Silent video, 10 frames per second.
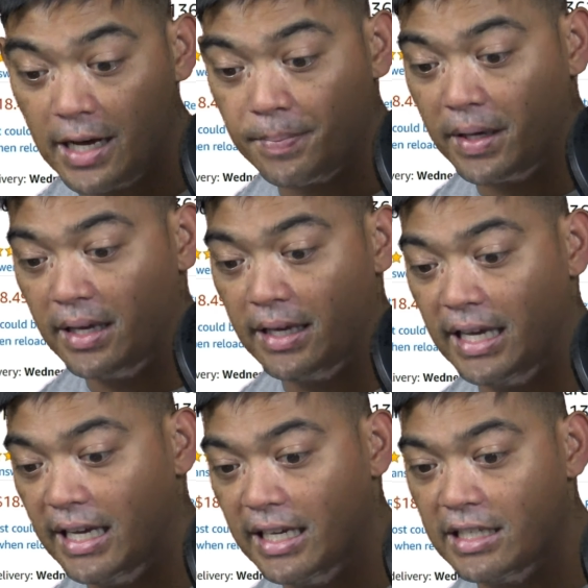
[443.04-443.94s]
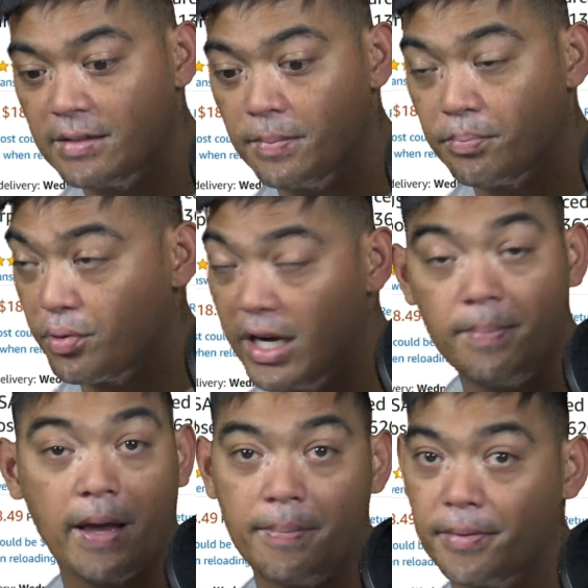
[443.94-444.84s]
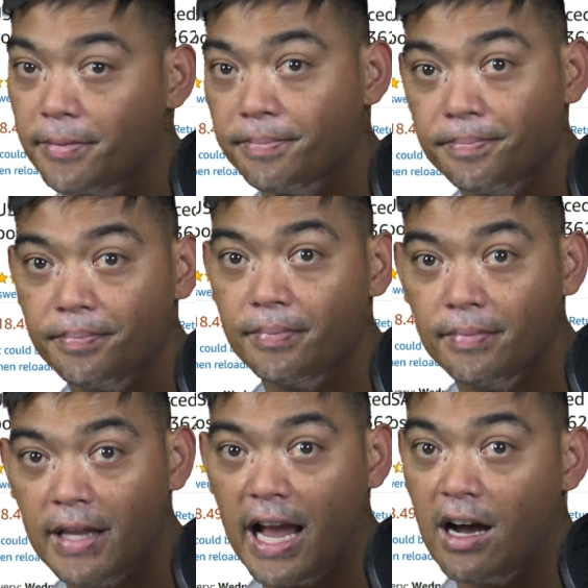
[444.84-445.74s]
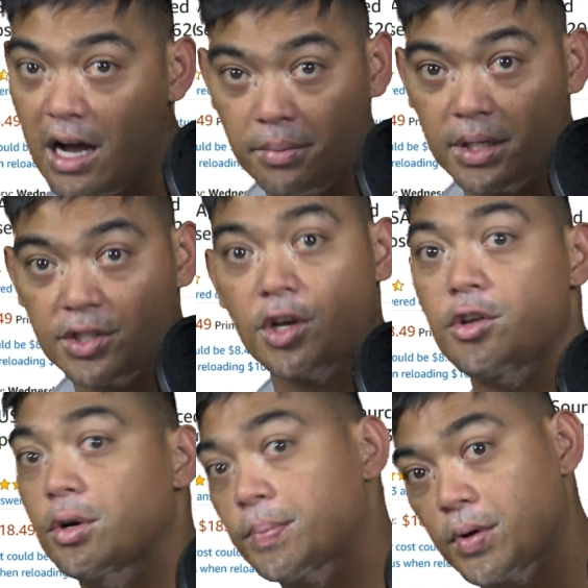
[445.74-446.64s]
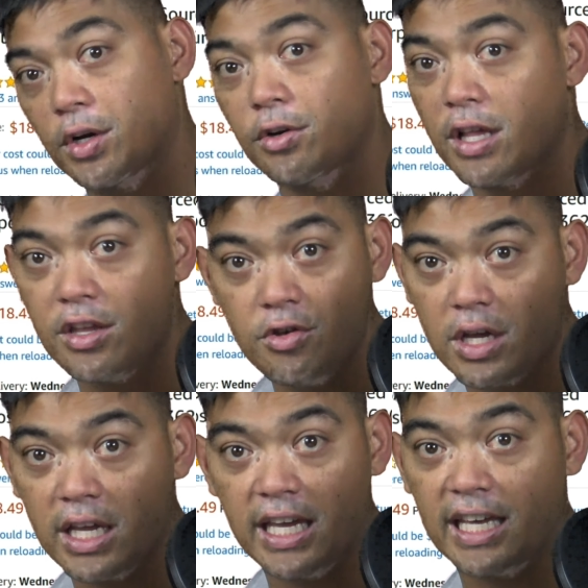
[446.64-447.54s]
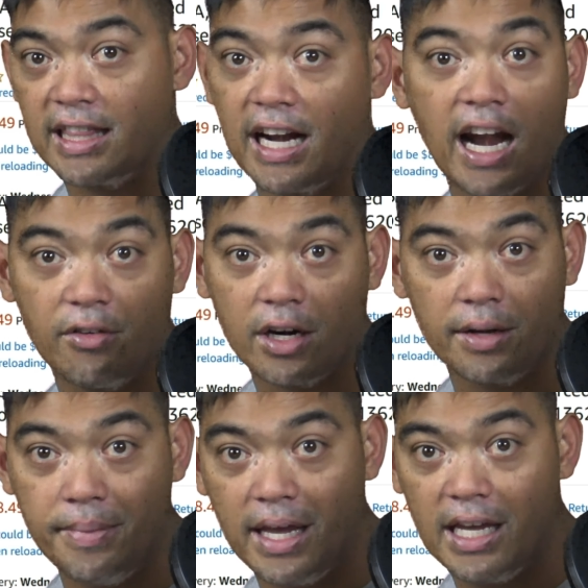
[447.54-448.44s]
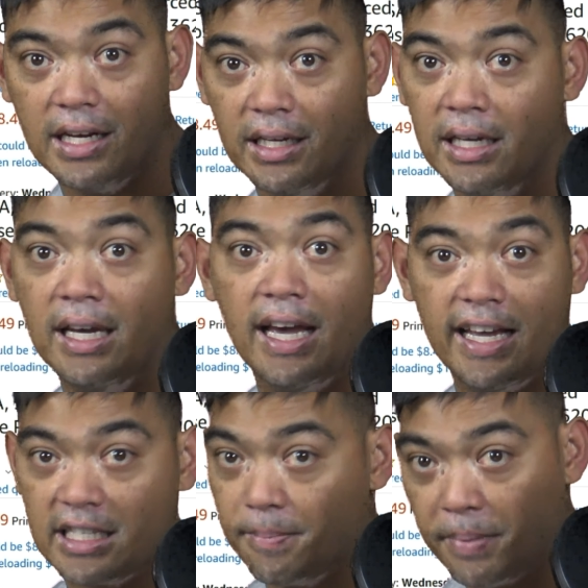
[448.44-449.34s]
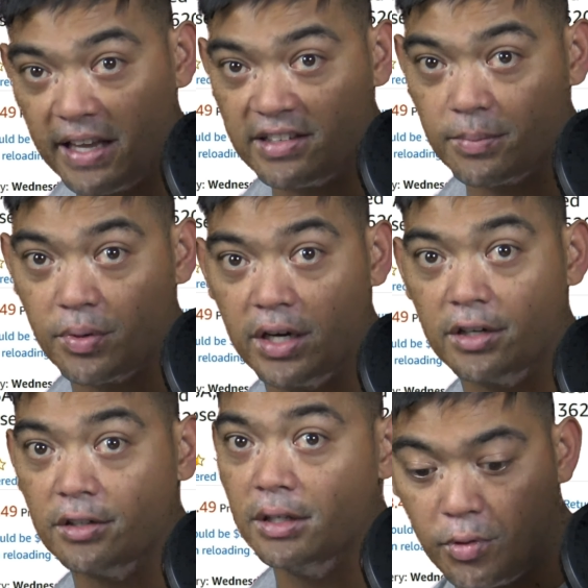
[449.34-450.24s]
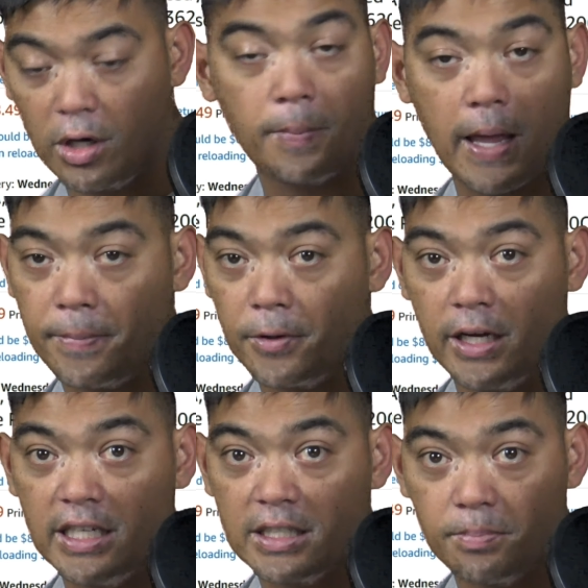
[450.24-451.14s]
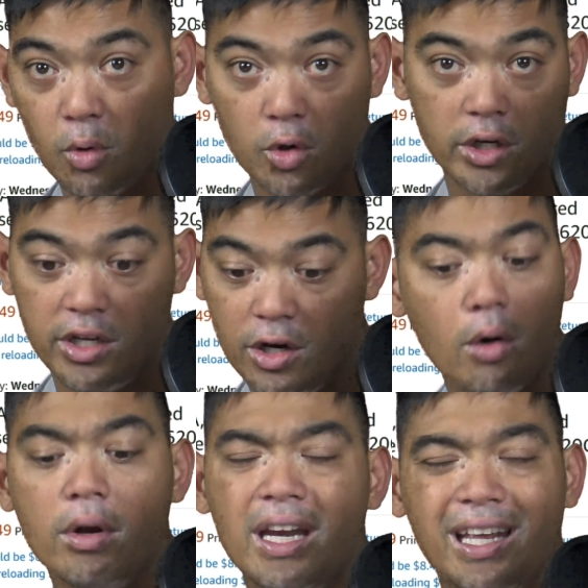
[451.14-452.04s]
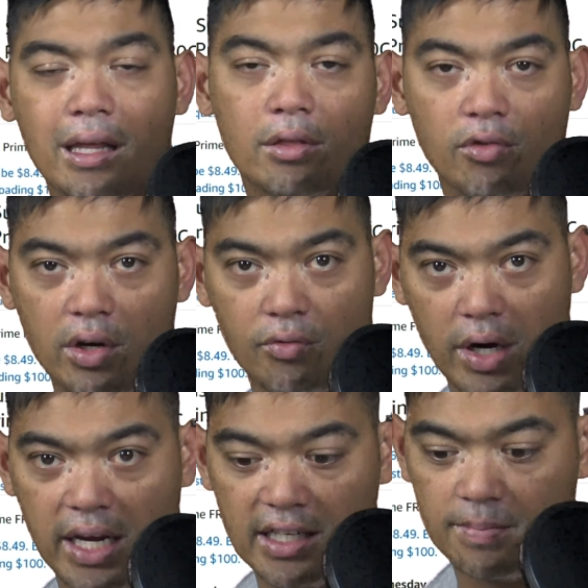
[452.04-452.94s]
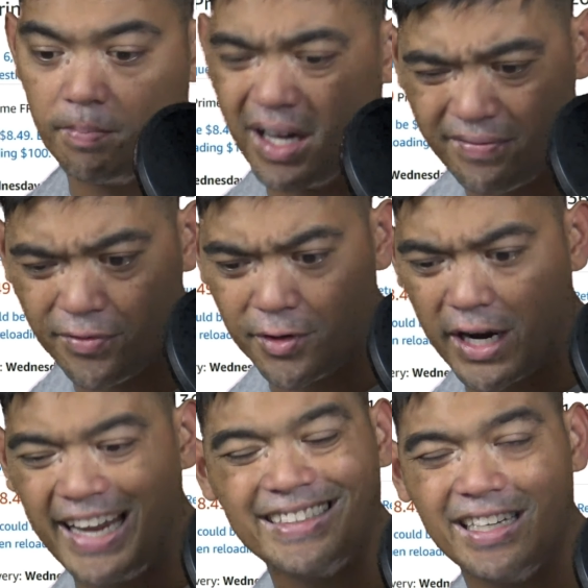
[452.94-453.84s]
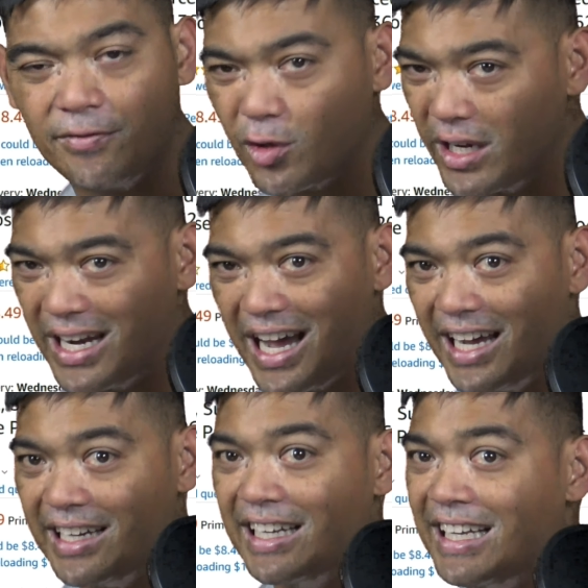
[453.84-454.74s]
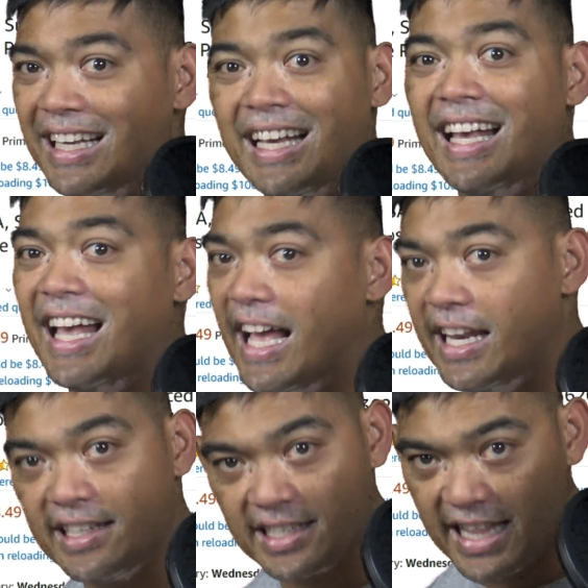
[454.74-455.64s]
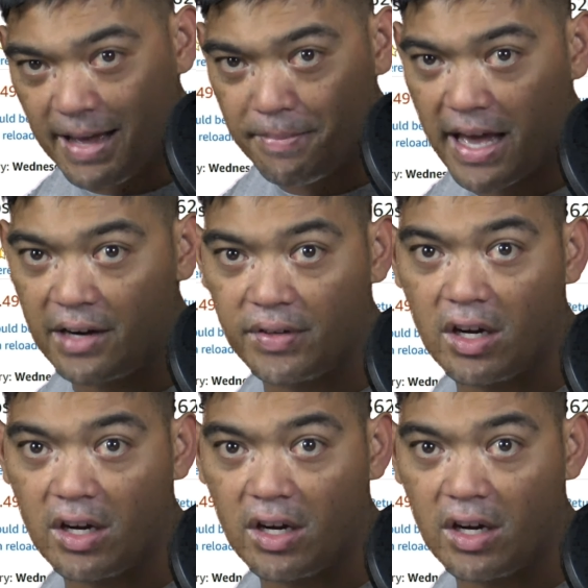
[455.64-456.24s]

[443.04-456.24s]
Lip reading: up is printing paper. Now, I'm going to show you a printer that you can get that I recommend. It's a basic printer. Printer paper is important. You don't need to get 3 rings, but for $18.49, it isn't that bad of a